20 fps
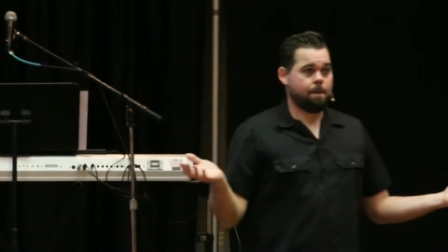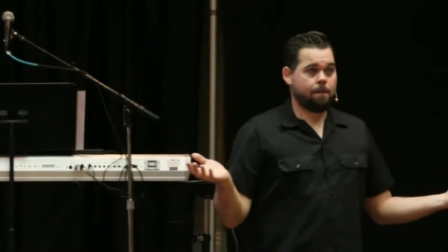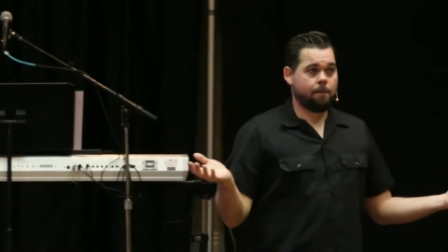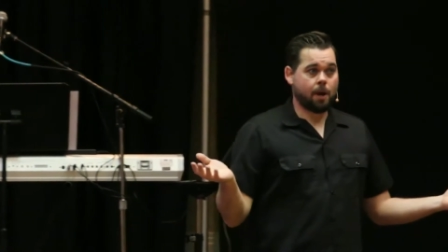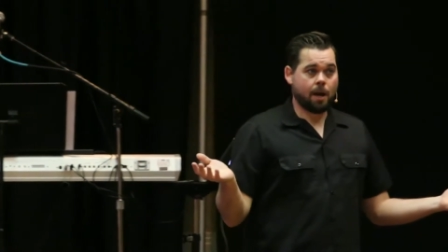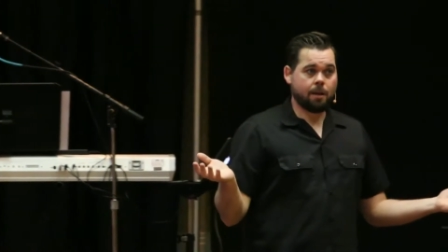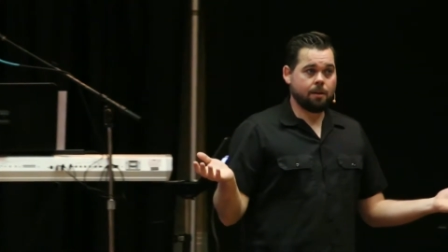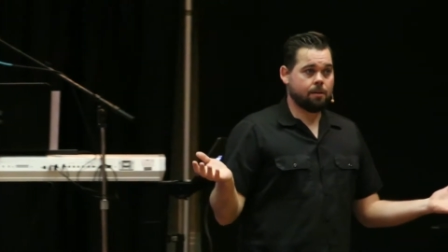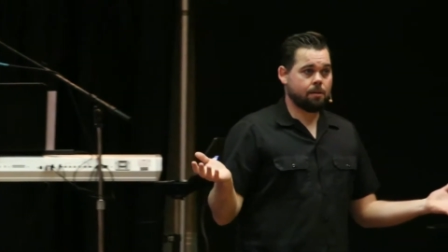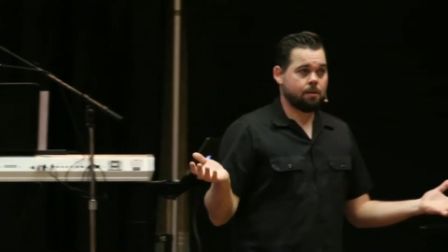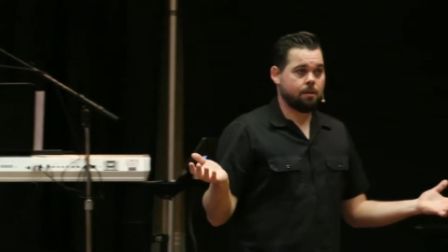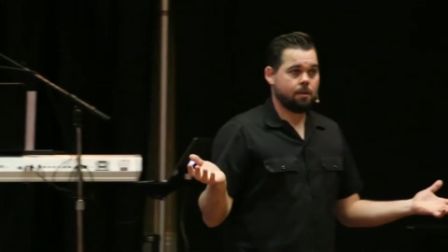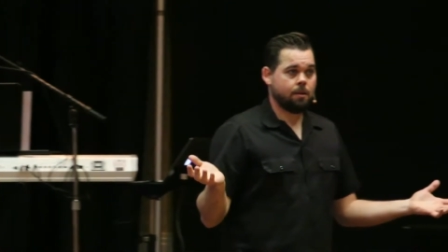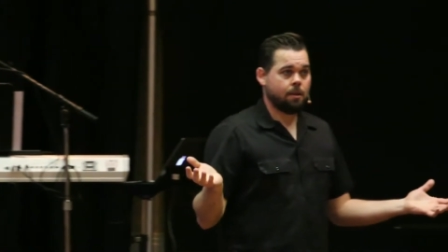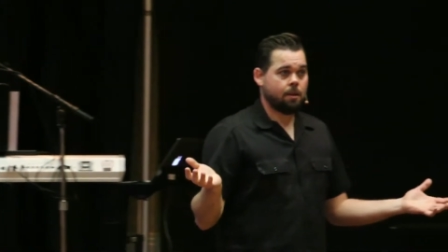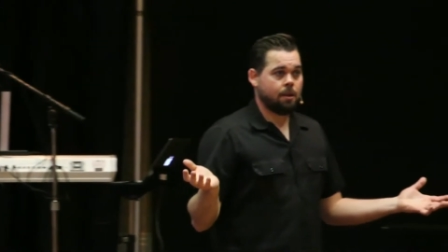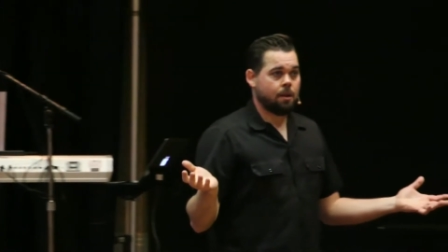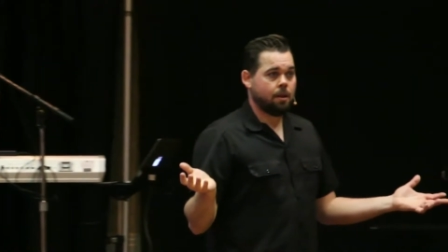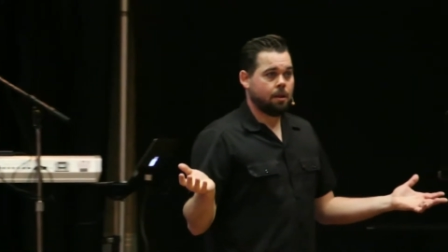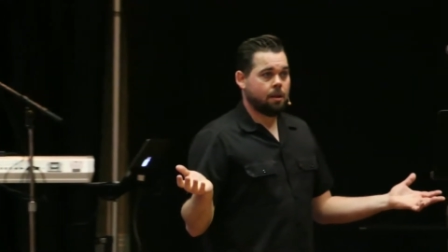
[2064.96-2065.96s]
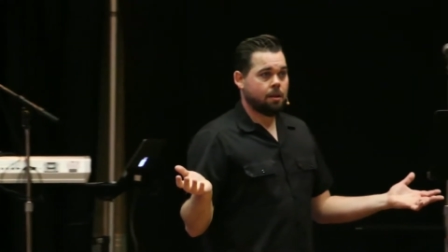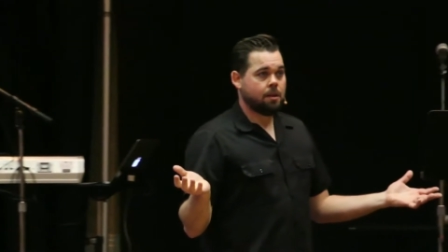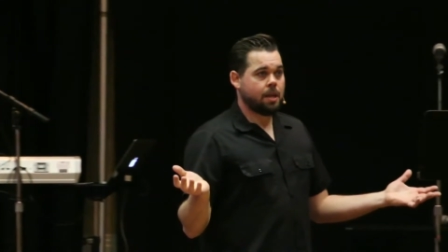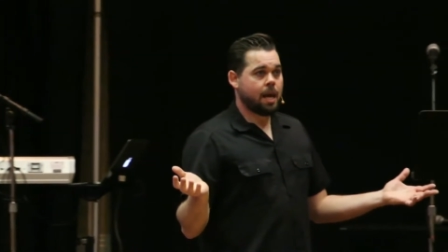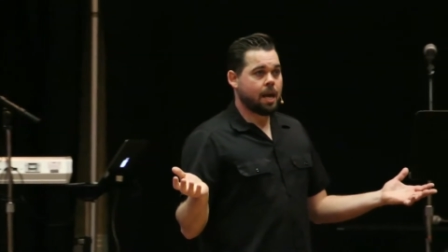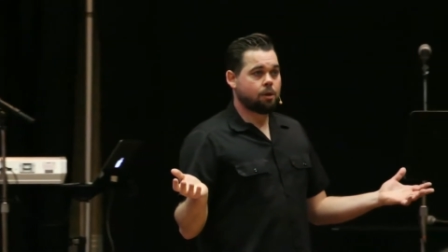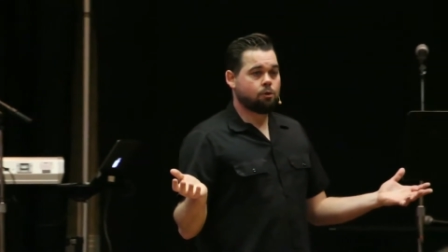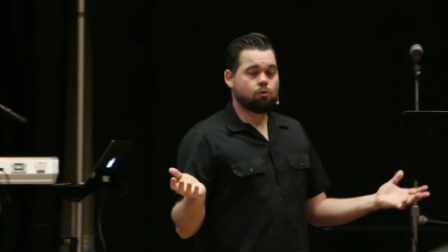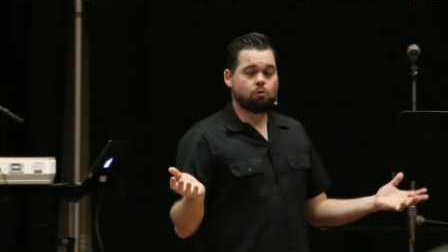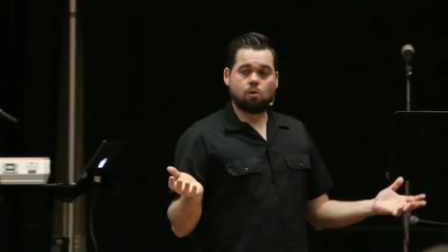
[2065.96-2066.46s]
right? They
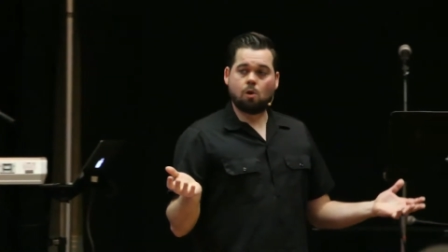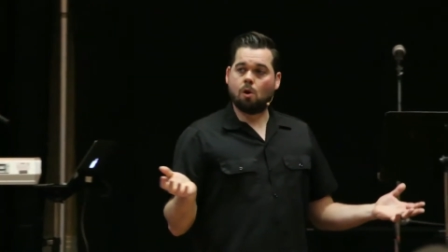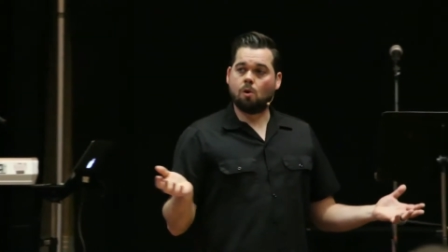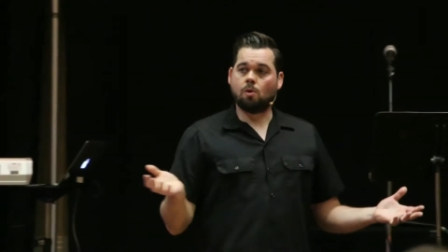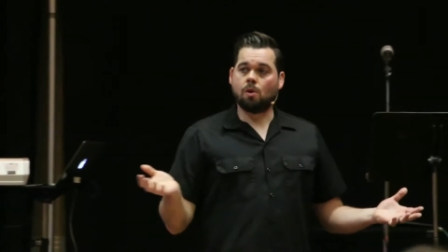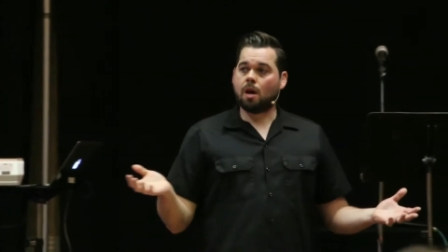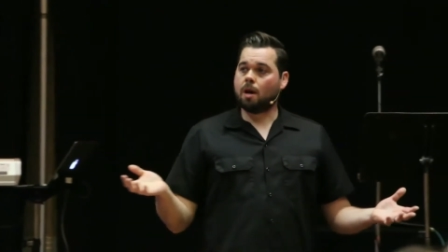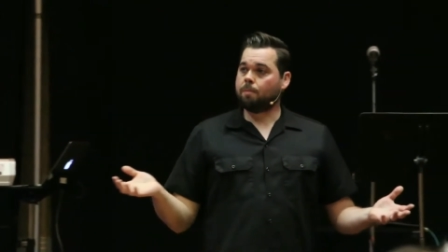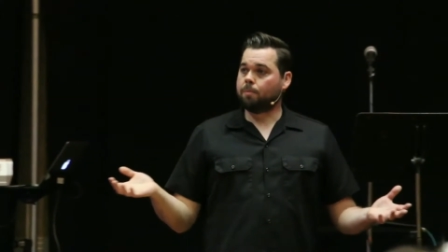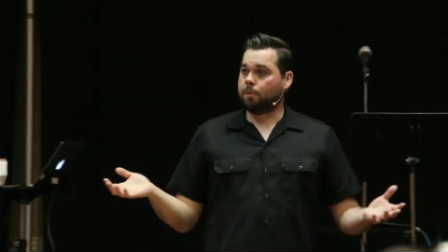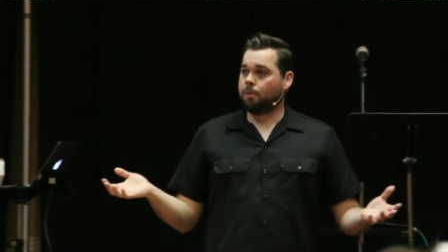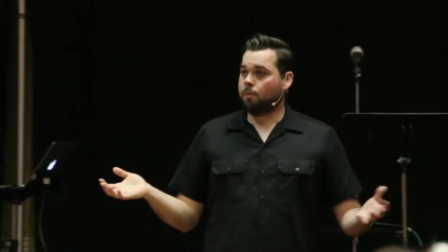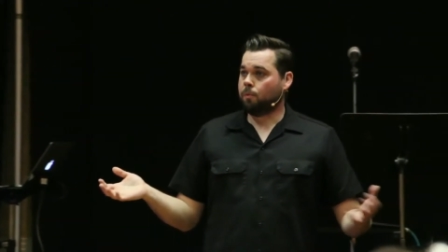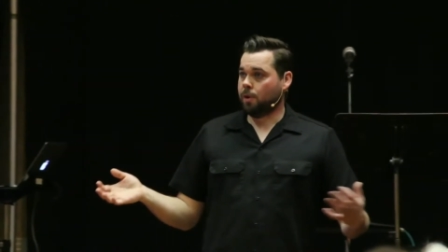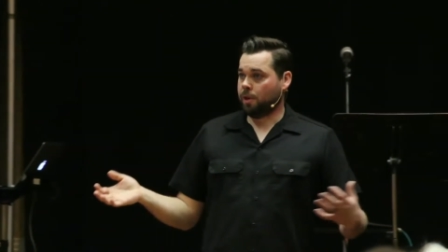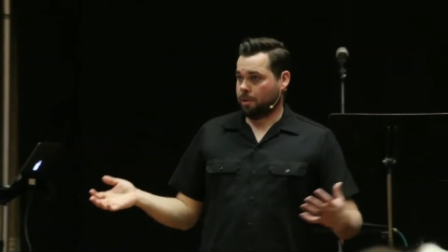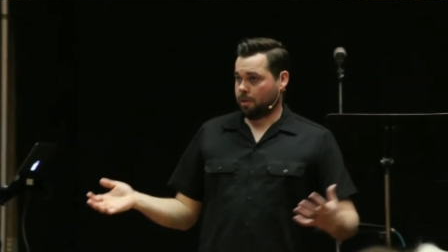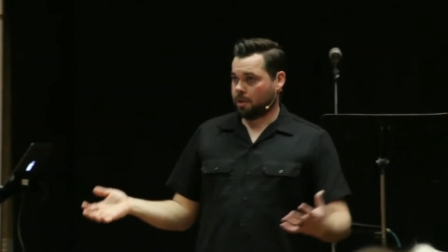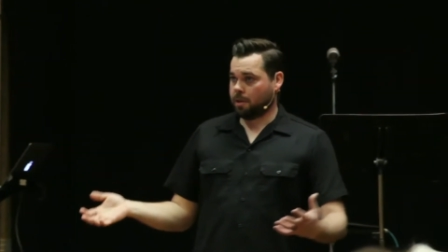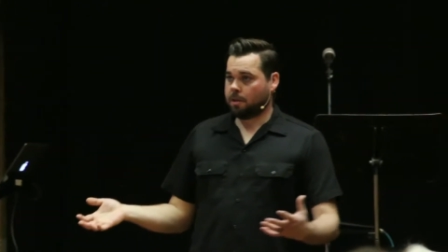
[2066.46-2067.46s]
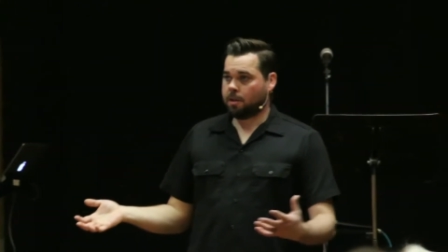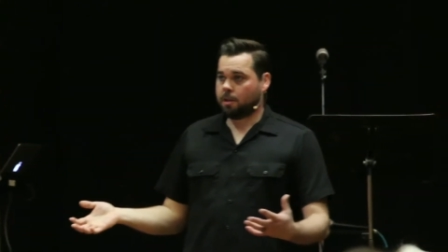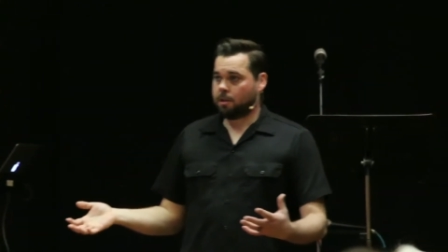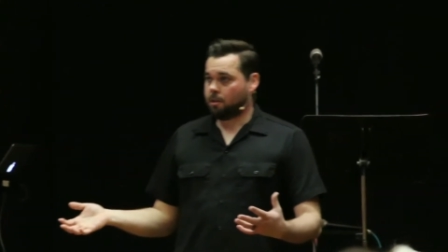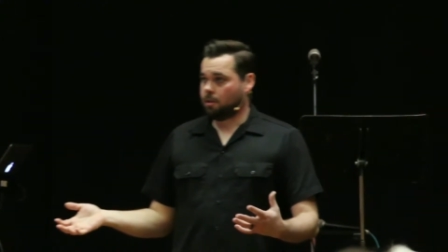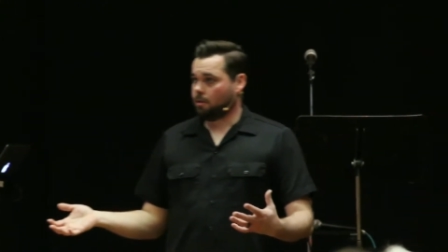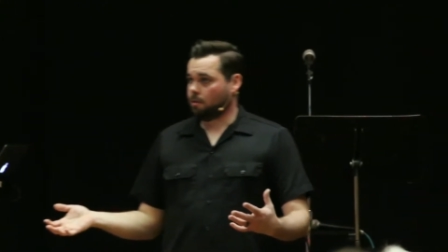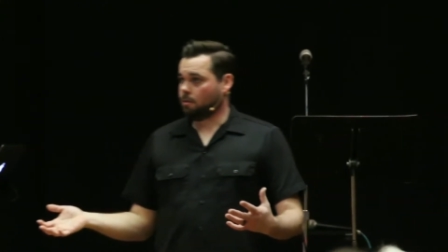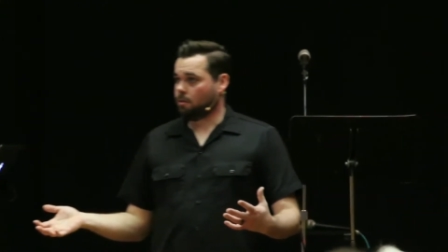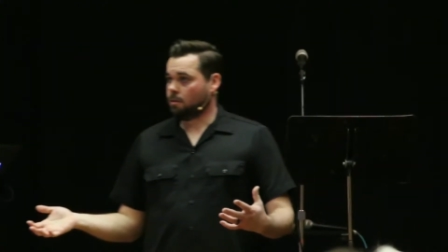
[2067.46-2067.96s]
had grown up with
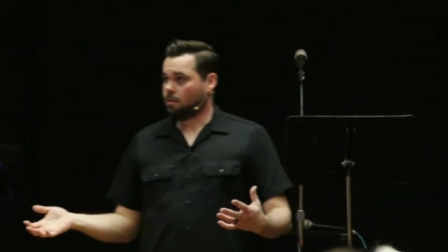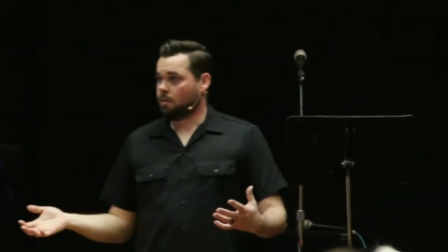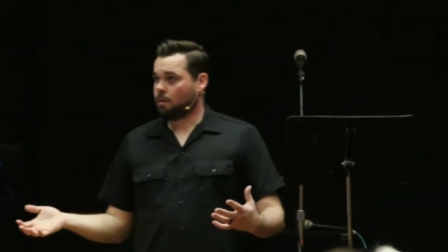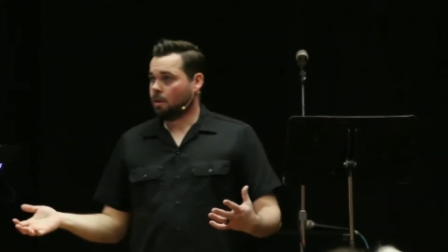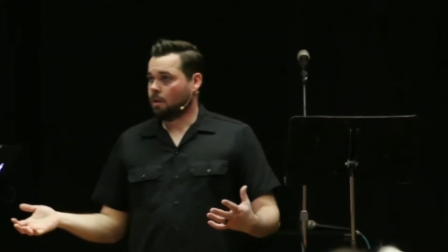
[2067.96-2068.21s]
conditions.